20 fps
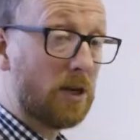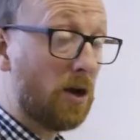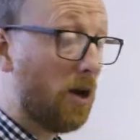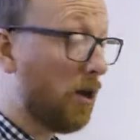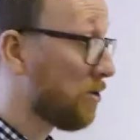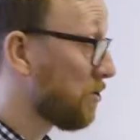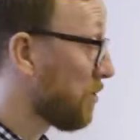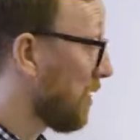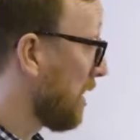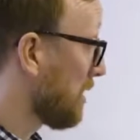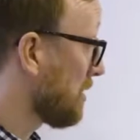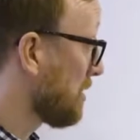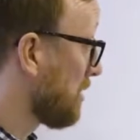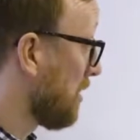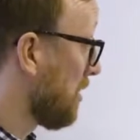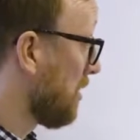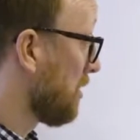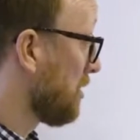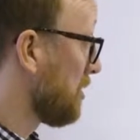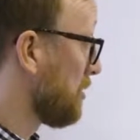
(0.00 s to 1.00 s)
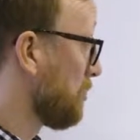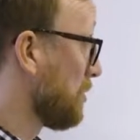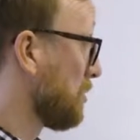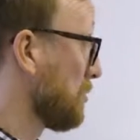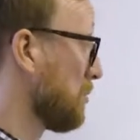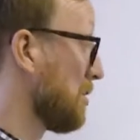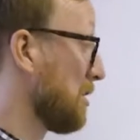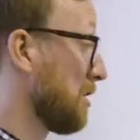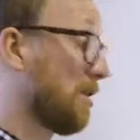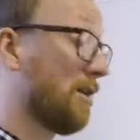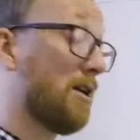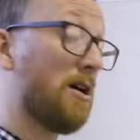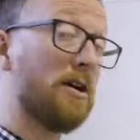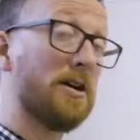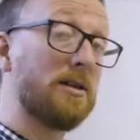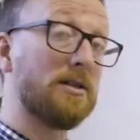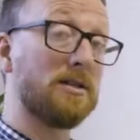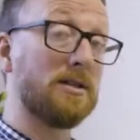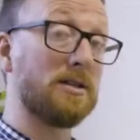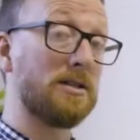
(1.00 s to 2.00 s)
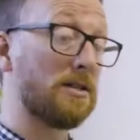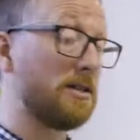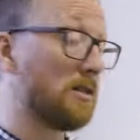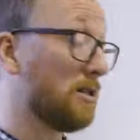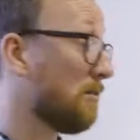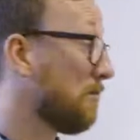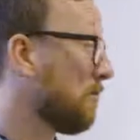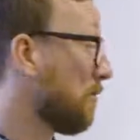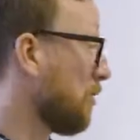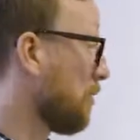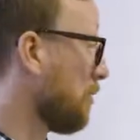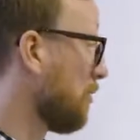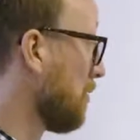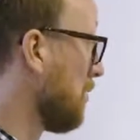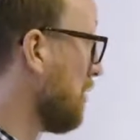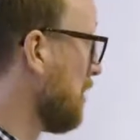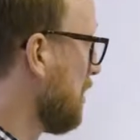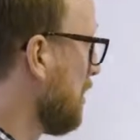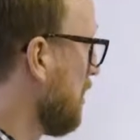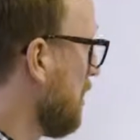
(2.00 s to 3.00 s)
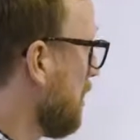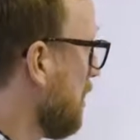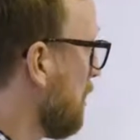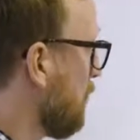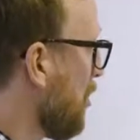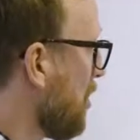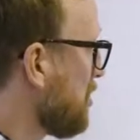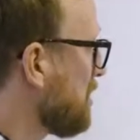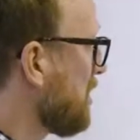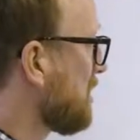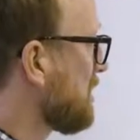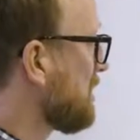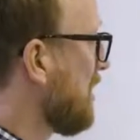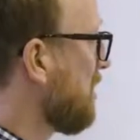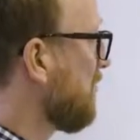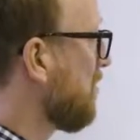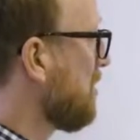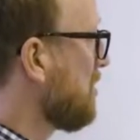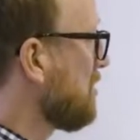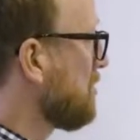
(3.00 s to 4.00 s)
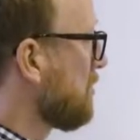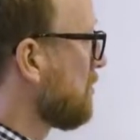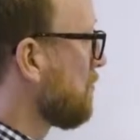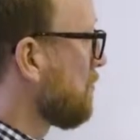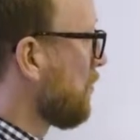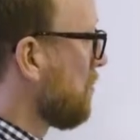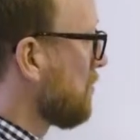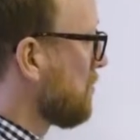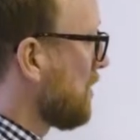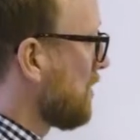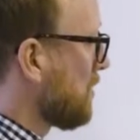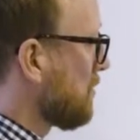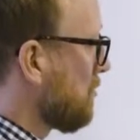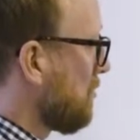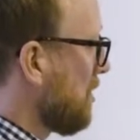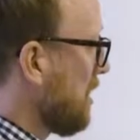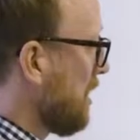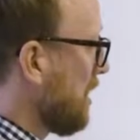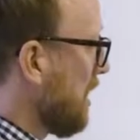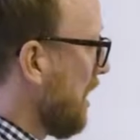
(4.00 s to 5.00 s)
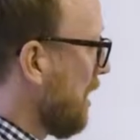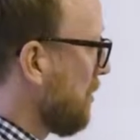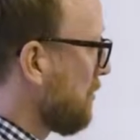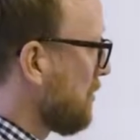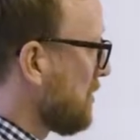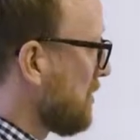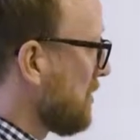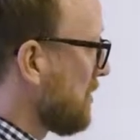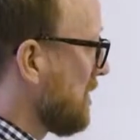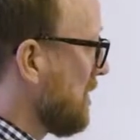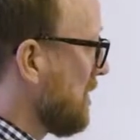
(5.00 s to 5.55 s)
contracts signed between client and Dealflo. The project definition process really happens